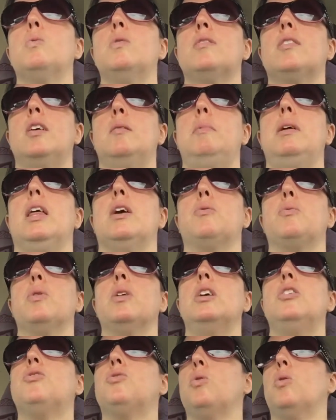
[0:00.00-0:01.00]
was gonna be like
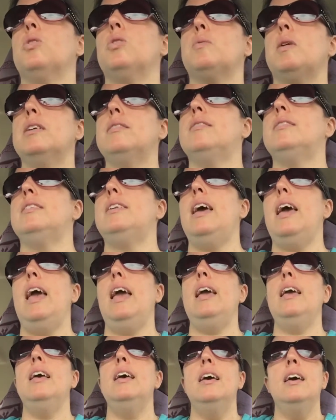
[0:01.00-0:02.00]
really sore the rest of the
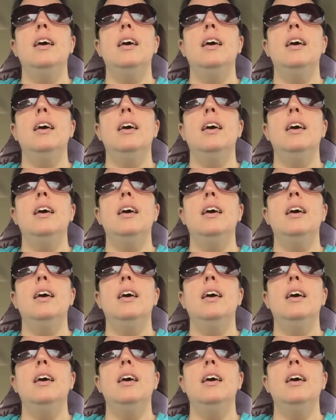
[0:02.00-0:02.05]
day.